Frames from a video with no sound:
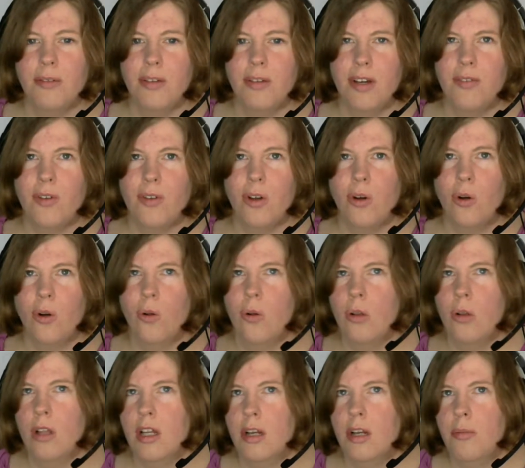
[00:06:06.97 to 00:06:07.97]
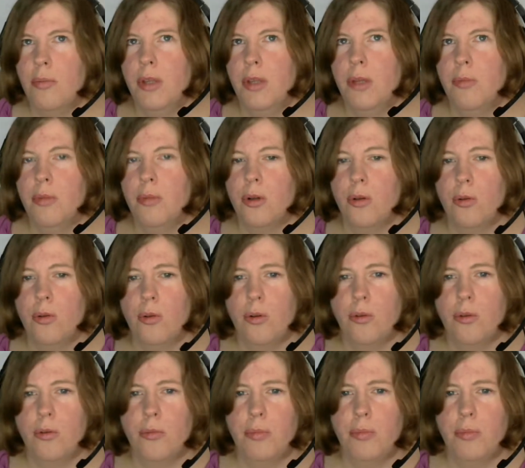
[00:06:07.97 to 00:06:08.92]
we have a whole lot of people we'll